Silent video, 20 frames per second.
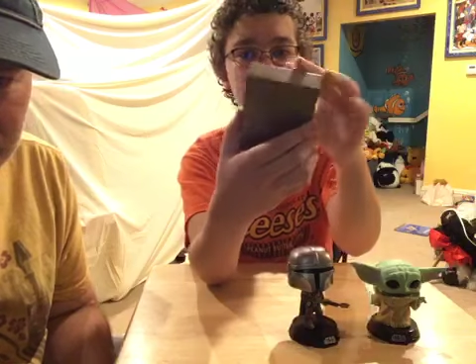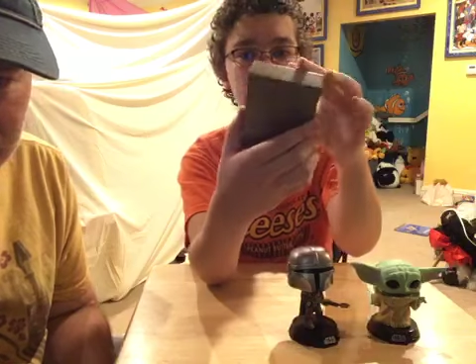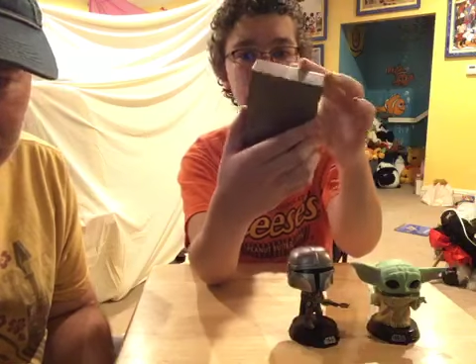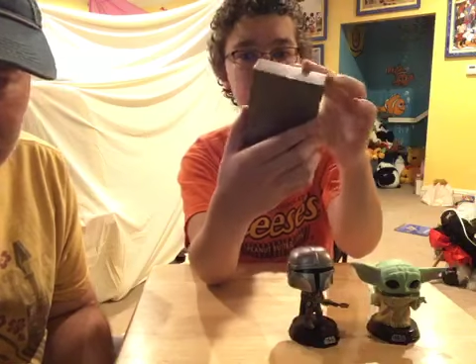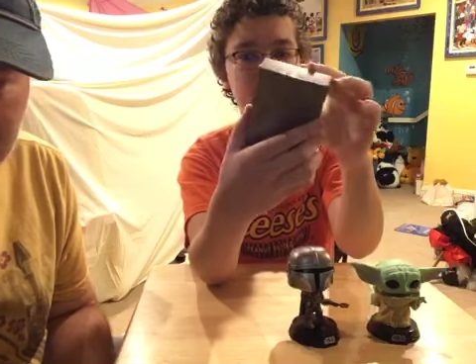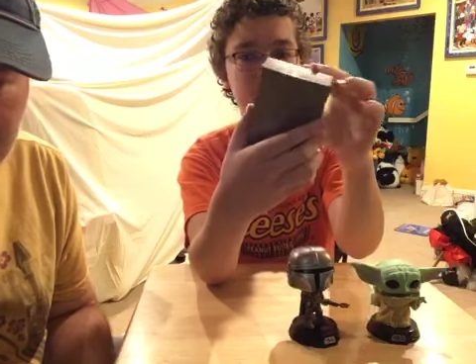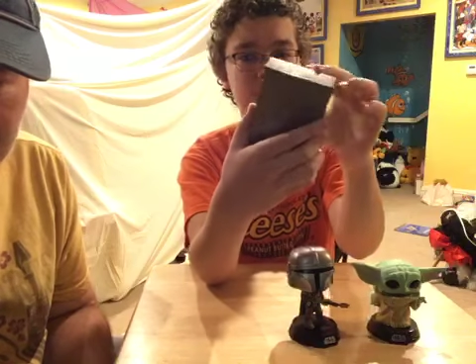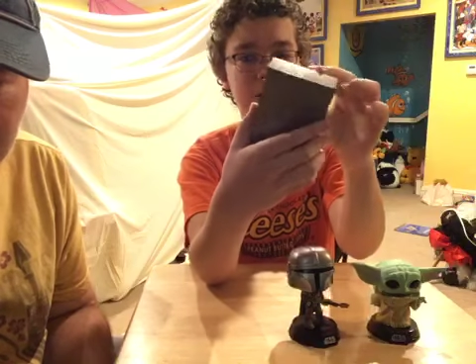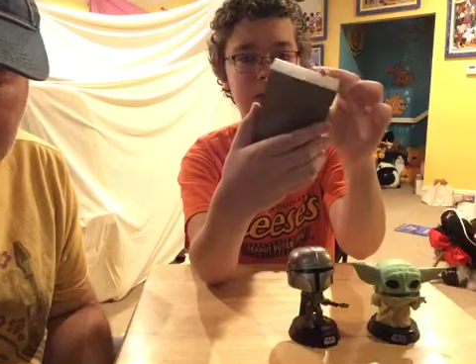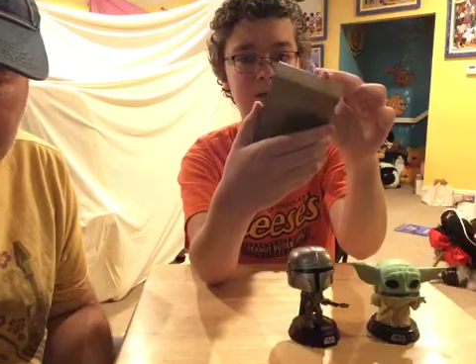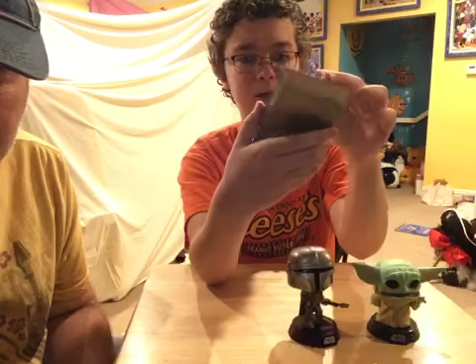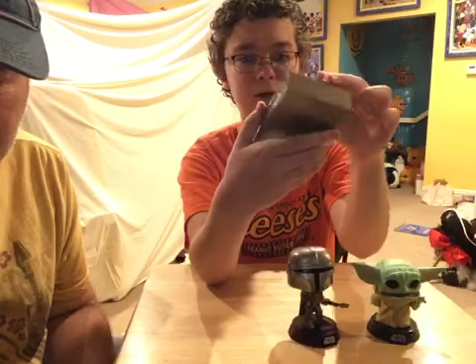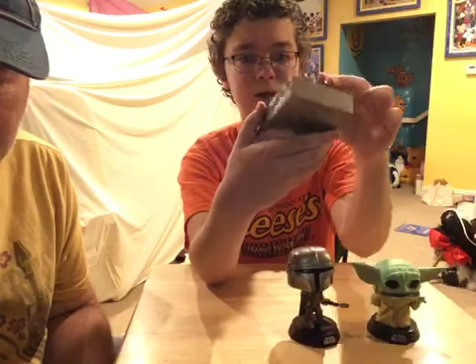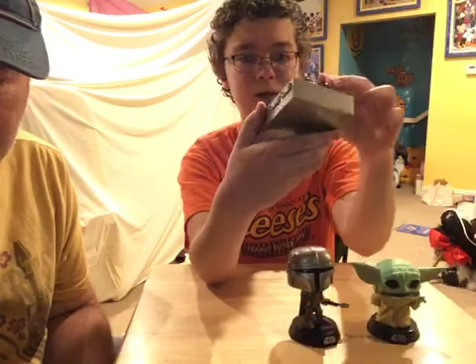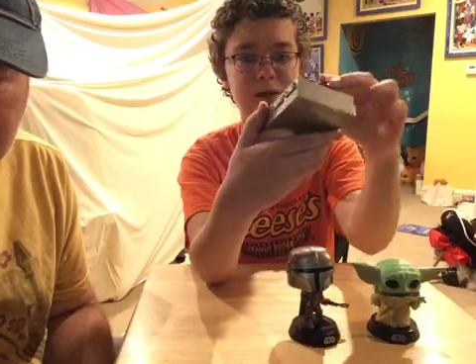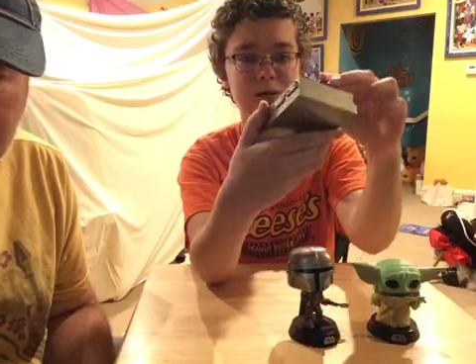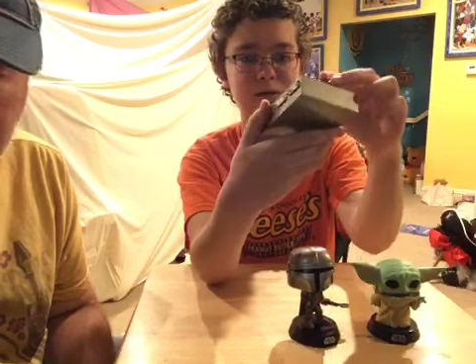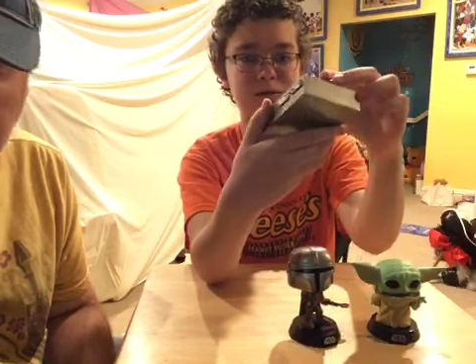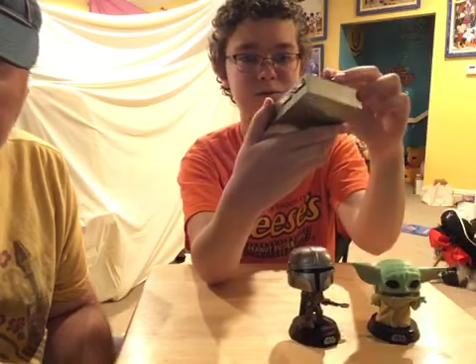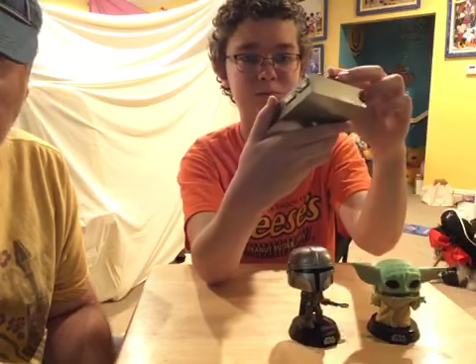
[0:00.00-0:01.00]
but it
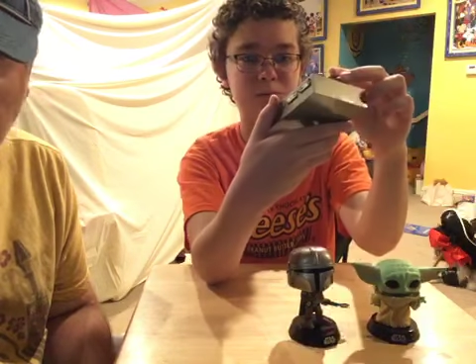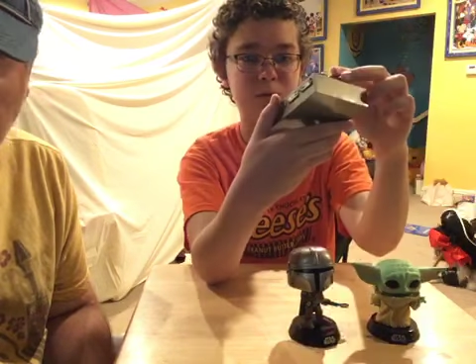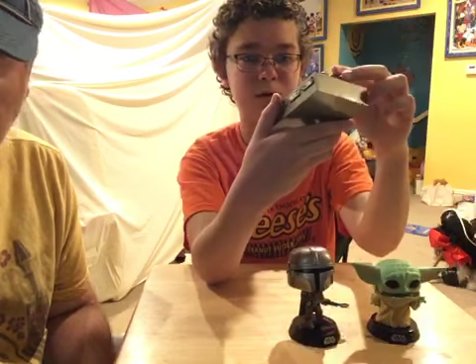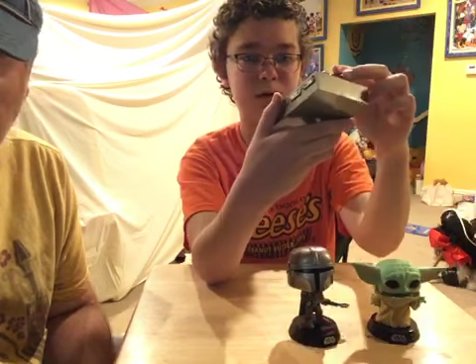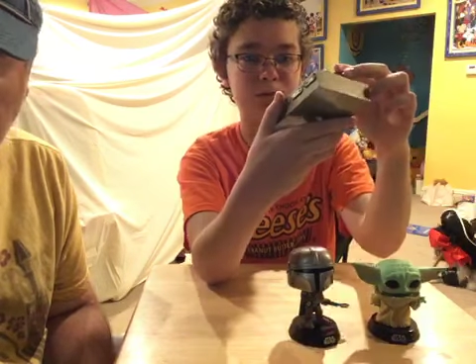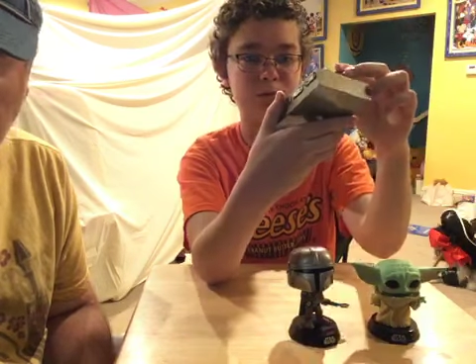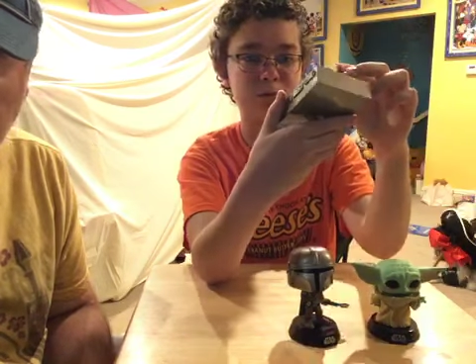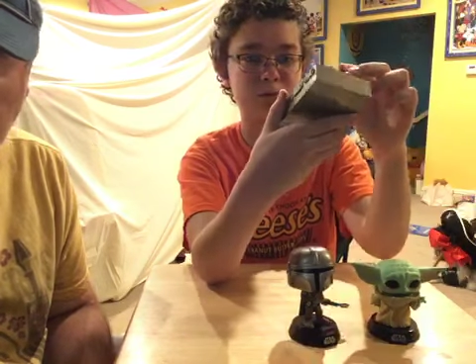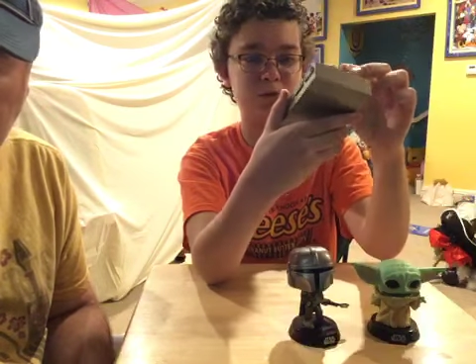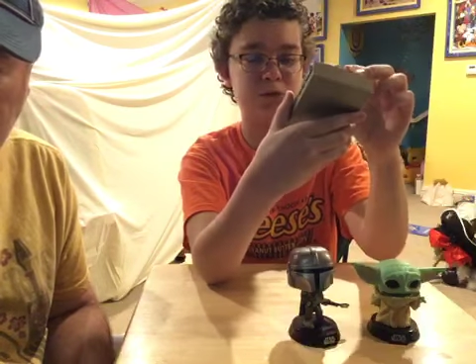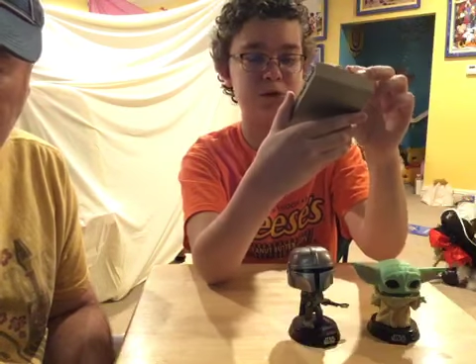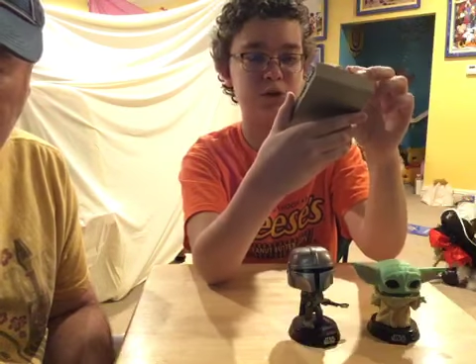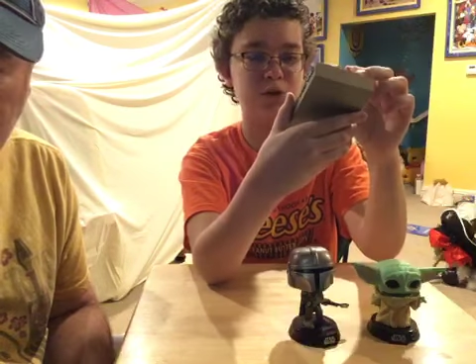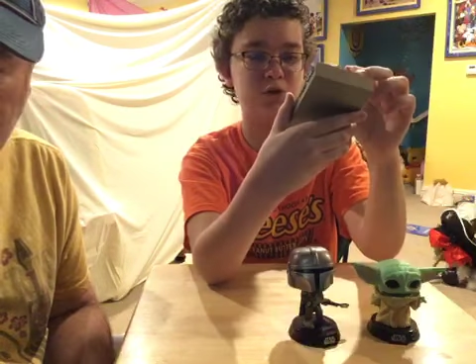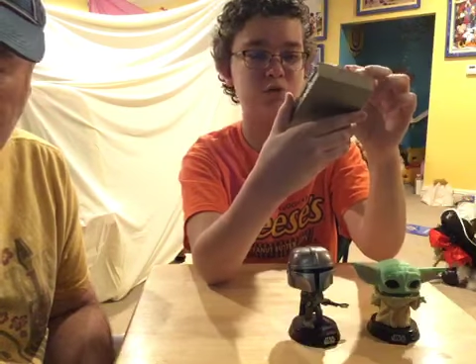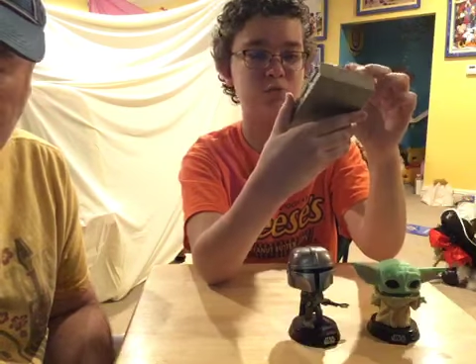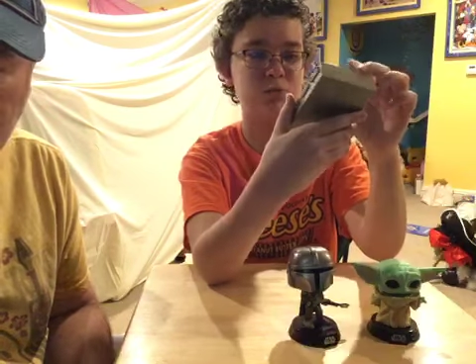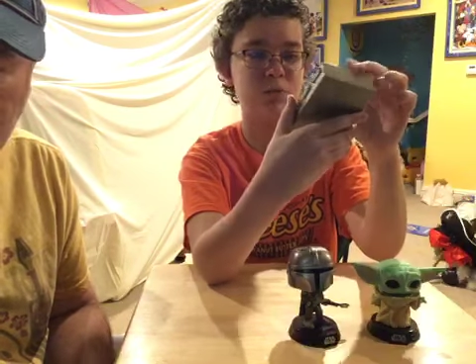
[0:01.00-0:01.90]
doesn't bobble too